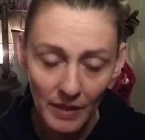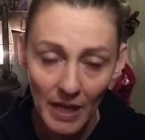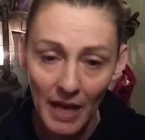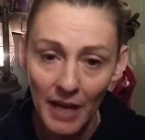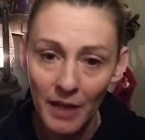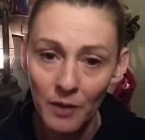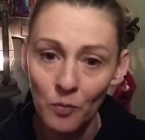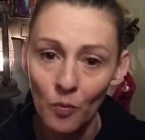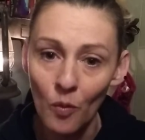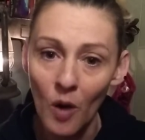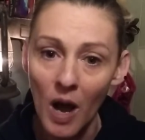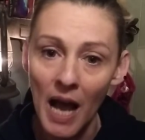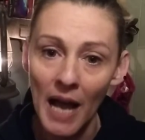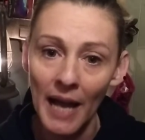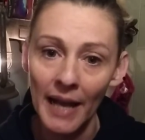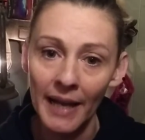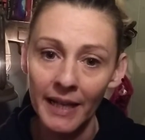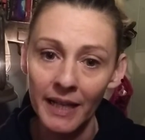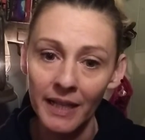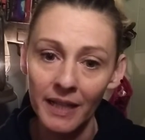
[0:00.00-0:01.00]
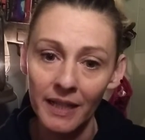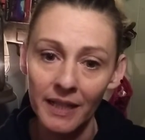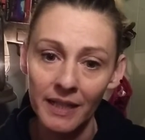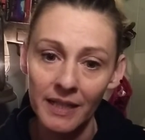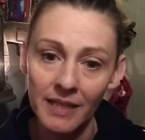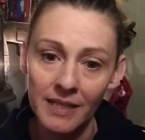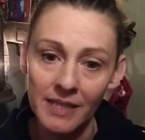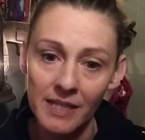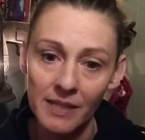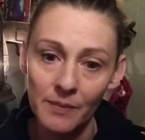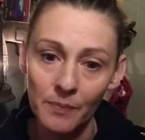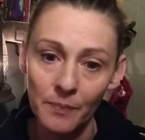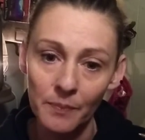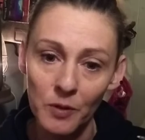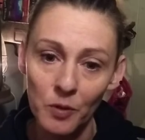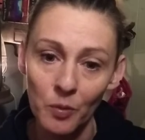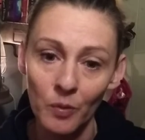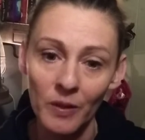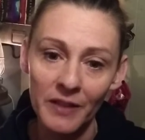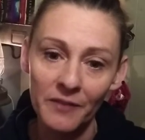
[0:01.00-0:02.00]
why it's
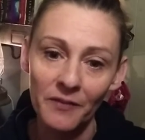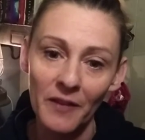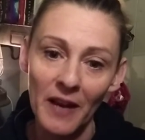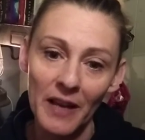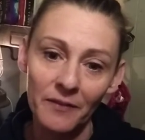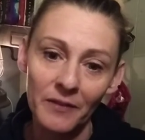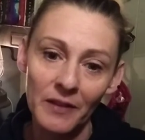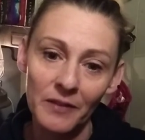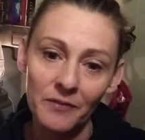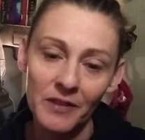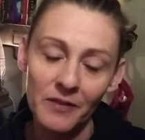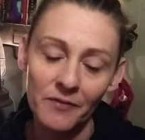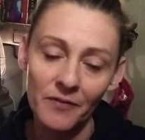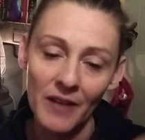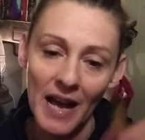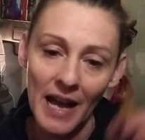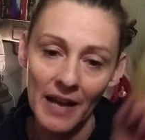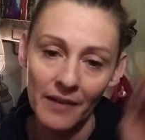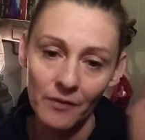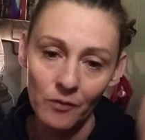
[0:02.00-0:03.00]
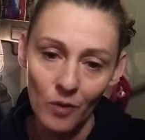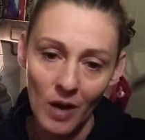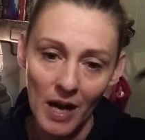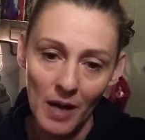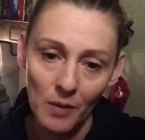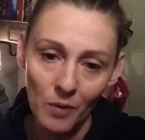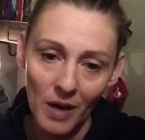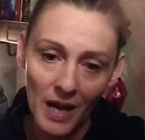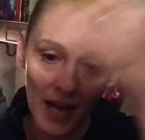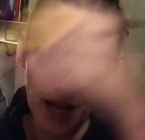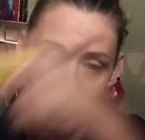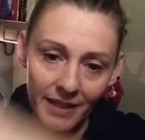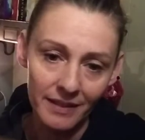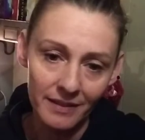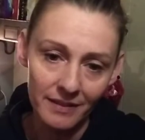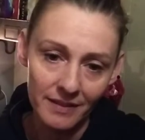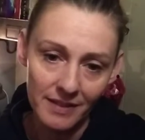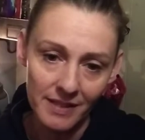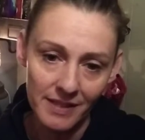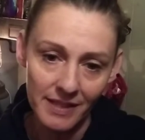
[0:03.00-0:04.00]
2555.
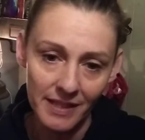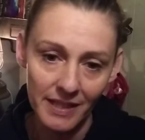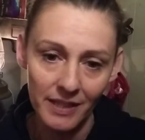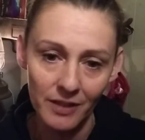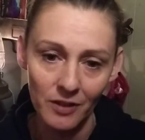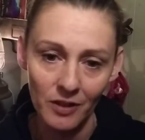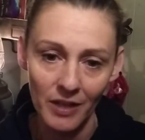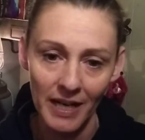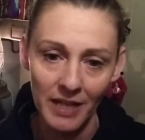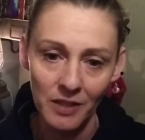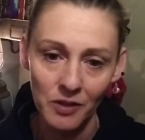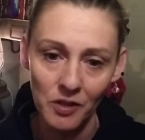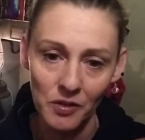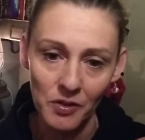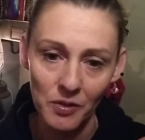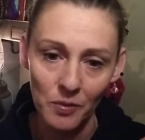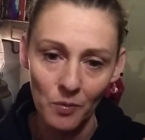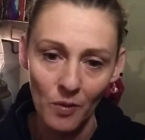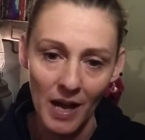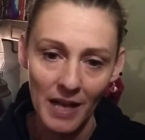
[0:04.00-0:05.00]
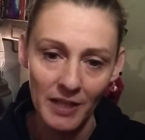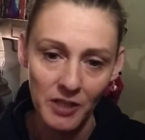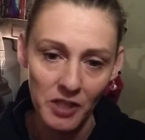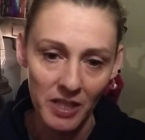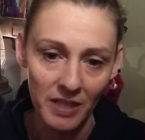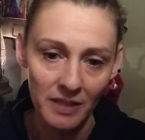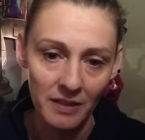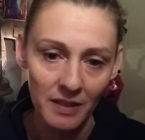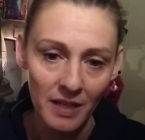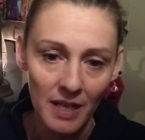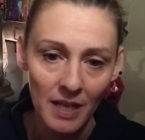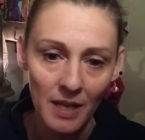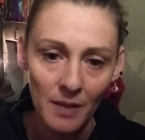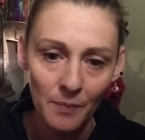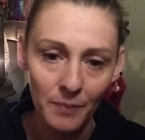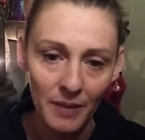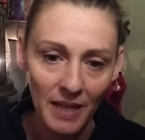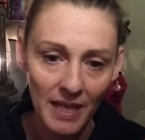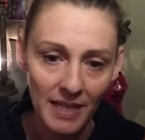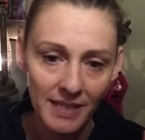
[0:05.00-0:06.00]
What? See, your angels are watching.
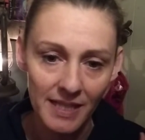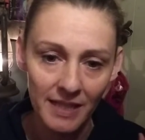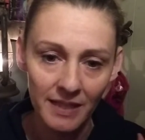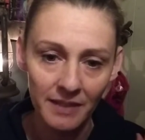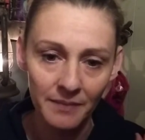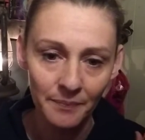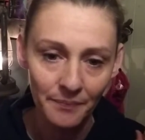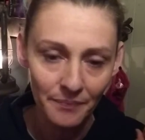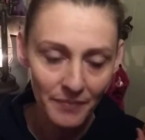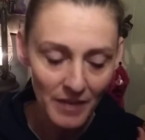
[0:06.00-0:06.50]
Blessing.